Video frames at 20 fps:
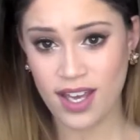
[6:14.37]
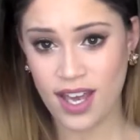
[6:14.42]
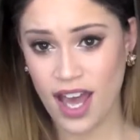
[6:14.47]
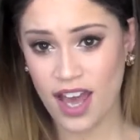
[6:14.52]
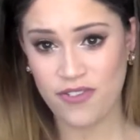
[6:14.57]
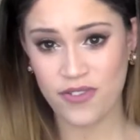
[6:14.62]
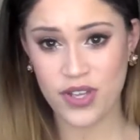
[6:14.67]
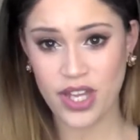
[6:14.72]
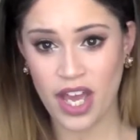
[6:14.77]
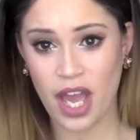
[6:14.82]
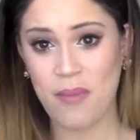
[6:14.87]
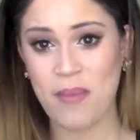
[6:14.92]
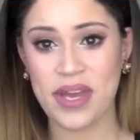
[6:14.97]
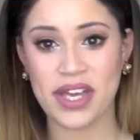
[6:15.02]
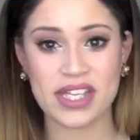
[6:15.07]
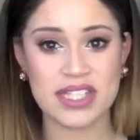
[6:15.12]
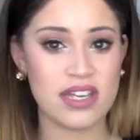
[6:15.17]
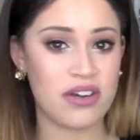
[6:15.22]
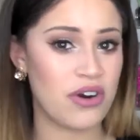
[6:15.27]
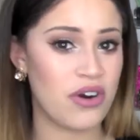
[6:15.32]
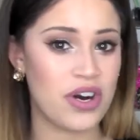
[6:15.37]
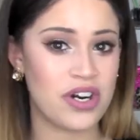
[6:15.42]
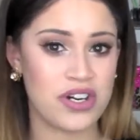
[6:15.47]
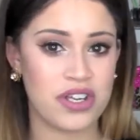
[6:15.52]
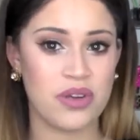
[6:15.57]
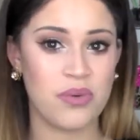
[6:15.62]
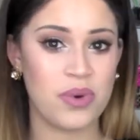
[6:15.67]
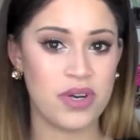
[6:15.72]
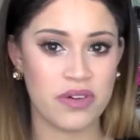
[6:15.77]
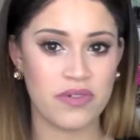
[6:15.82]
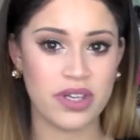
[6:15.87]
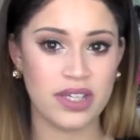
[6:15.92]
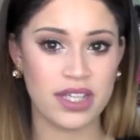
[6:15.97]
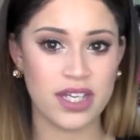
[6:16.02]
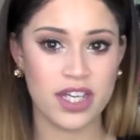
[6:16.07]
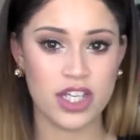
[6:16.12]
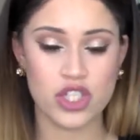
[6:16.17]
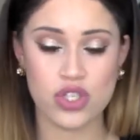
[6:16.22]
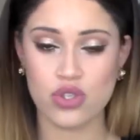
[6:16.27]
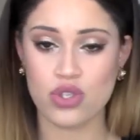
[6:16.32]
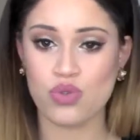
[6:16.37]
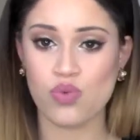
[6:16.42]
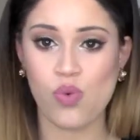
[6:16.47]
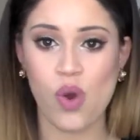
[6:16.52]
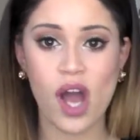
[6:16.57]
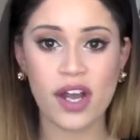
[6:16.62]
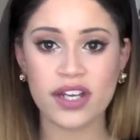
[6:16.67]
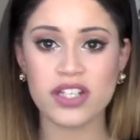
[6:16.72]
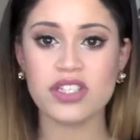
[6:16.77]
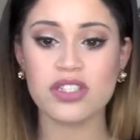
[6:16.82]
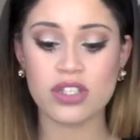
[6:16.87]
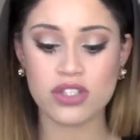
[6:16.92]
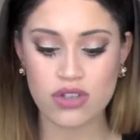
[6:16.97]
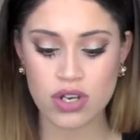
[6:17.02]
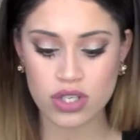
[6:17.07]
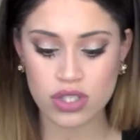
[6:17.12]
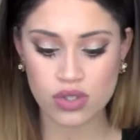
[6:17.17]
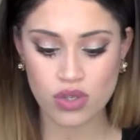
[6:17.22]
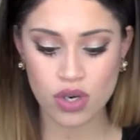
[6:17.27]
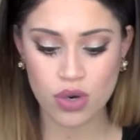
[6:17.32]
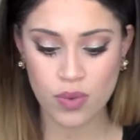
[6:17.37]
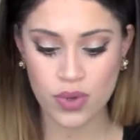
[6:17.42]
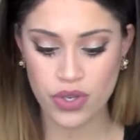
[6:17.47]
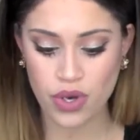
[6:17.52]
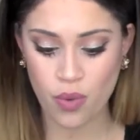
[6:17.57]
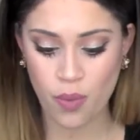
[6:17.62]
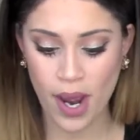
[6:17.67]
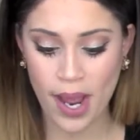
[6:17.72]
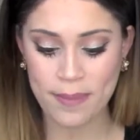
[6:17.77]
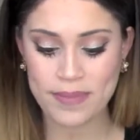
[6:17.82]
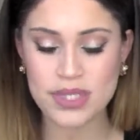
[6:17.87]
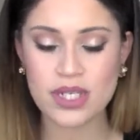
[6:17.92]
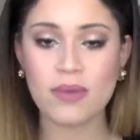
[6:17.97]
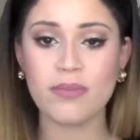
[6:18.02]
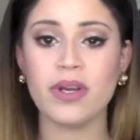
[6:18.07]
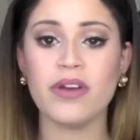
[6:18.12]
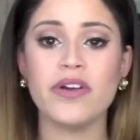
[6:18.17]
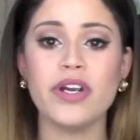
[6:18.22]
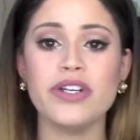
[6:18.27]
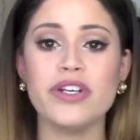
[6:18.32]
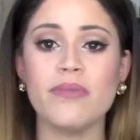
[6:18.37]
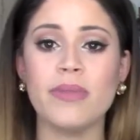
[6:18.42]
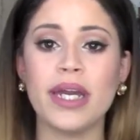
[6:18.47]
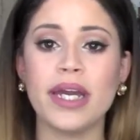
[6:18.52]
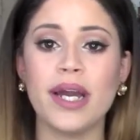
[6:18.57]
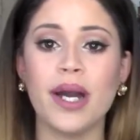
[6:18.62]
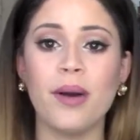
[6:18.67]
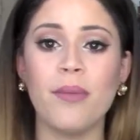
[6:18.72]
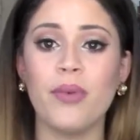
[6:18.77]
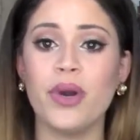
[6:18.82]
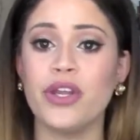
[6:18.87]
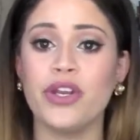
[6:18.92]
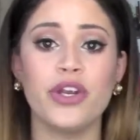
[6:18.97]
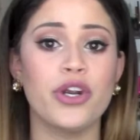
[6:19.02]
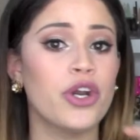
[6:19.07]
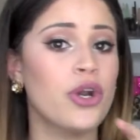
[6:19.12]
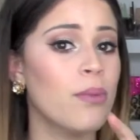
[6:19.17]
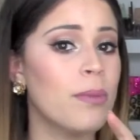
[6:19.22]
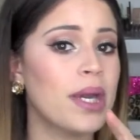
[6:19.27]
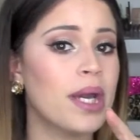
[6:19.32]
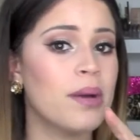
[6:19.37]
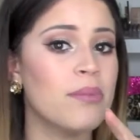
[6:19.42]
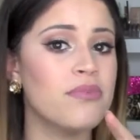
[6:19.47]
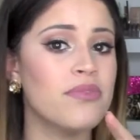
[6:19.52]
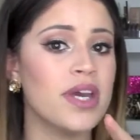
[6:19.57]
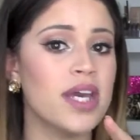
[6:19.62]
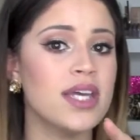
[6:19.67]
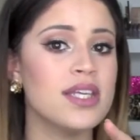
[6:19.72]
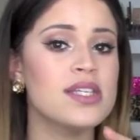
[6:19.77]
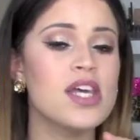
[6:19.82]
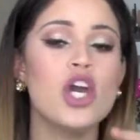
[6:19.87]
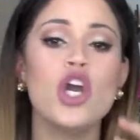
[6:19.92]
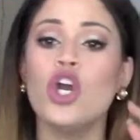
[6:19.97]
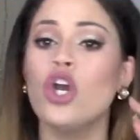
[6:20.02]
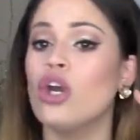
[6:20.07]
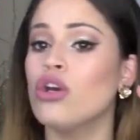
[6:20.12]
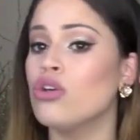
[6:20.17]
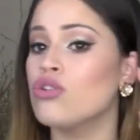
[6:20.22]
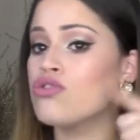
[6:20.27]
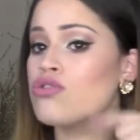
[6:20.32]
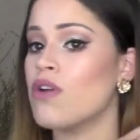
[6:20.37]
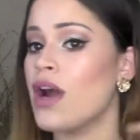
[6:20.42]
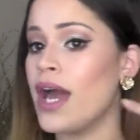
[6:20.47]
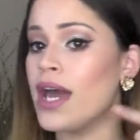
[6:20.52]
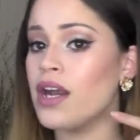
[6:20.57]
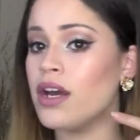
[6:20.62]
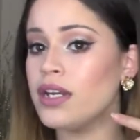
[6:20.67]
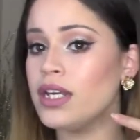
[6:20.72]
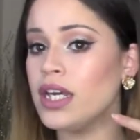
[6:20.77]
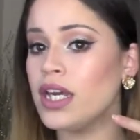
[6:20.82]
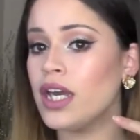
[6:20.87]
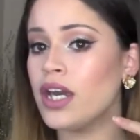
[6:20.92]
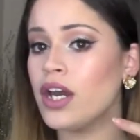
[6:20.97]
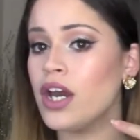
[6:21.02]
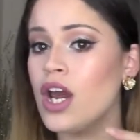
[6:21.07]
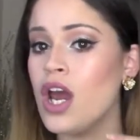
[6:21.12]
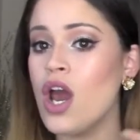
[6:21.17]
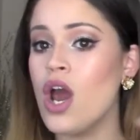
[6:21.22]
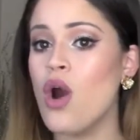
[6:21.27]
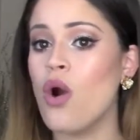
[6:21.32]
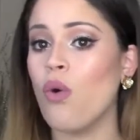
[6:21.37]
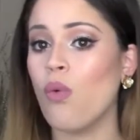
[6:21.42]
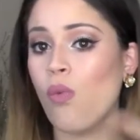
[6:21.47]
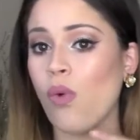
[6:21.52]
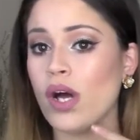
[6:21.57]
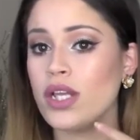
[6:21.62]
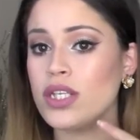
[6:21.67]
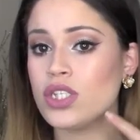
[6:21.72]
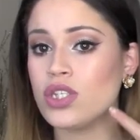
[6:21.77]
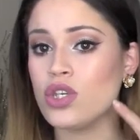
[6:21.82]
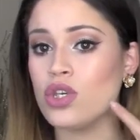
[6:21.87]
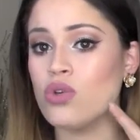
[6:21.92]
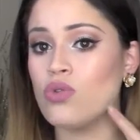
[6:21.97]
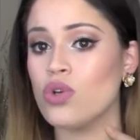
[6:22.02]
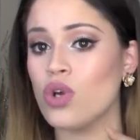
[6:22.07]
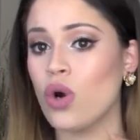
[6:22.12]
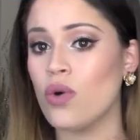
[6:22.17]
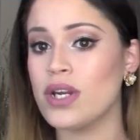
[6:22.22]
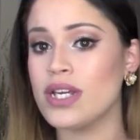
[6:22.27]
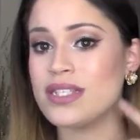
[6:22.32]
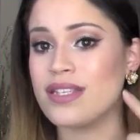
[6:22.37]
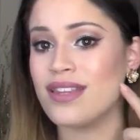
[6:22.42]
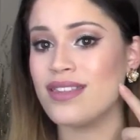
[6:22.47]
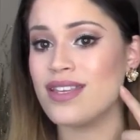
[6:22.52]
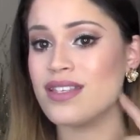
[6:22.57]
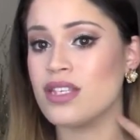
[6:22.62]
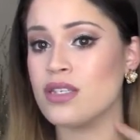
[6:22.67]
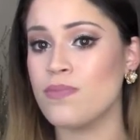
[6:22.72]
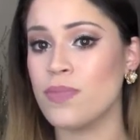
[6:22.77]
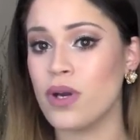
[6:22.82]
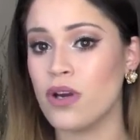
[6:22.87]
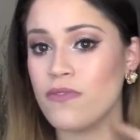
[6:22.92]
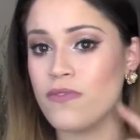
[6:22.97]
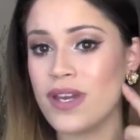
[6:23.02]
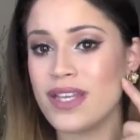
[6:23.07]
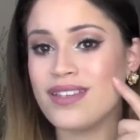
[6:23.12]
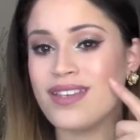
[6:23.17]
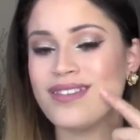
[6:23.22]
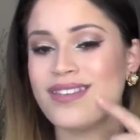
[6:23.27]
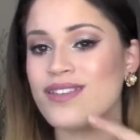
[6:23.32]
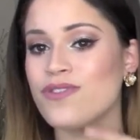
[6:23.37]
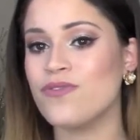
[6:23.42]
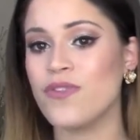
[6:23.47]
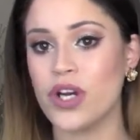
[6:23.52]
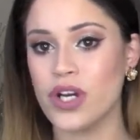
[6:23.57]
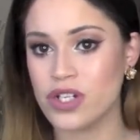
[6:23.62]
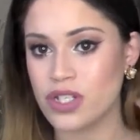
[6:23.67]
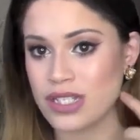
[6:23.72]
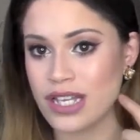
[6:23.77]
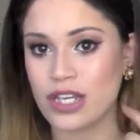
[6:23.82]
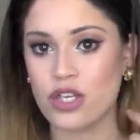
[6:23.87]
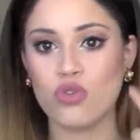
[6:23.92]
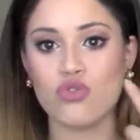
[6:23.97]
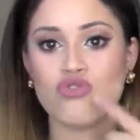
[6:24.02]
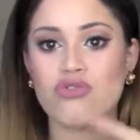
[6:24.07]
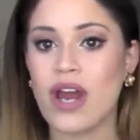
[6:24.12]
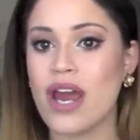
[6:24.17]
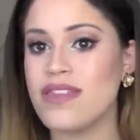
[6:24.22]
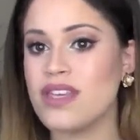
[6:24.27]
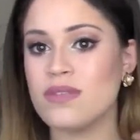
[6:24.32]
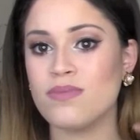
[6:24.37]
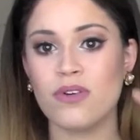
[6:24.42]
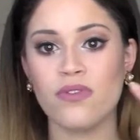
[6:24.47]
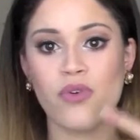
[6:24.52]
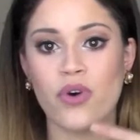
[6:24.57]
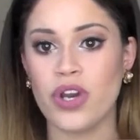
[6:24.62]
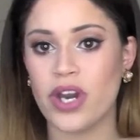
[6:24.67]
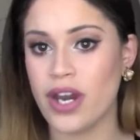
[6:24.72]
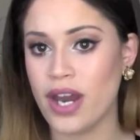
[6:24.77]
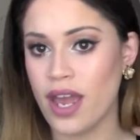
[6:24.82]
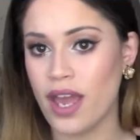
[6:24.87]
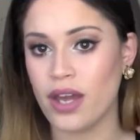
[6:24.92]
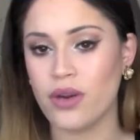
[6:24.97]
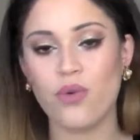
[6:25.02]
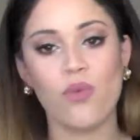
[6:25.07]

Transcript: I feel like I make it sound harder than what it really is. You just walk into the drugstore with your wipes, your mirror, and your makeup and your no makeup face. You try it on here. Once you notice that this is perfect, this is first. Like, you try this before your hand.